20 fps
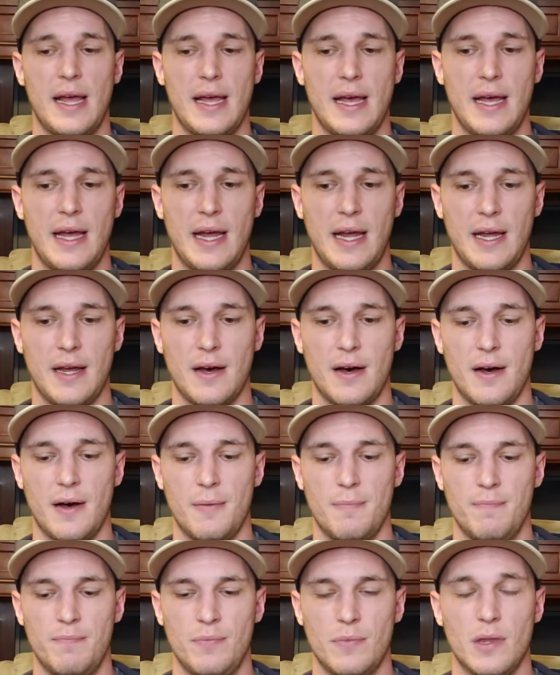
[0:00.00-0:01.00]
a
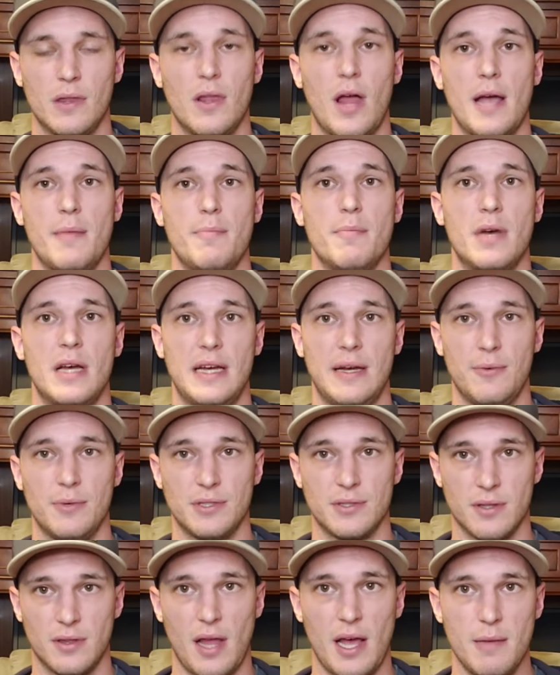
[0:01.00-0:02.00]
it
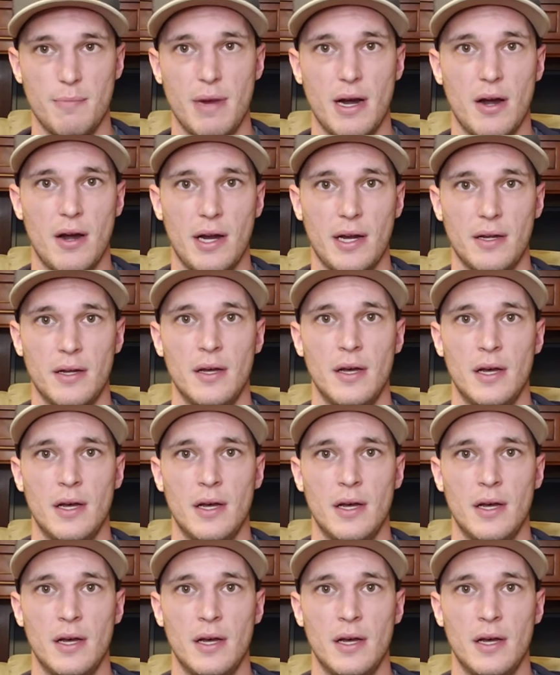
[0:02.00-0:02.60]
was light bearing,